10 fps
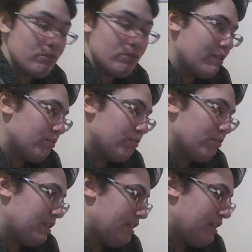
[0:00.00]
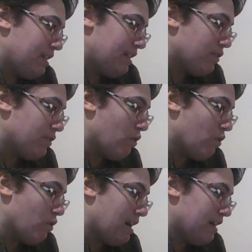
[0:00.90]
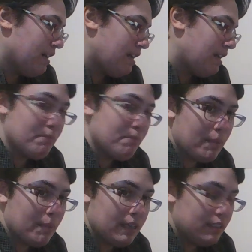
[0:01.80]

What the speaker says: mothers, Goma and Mama,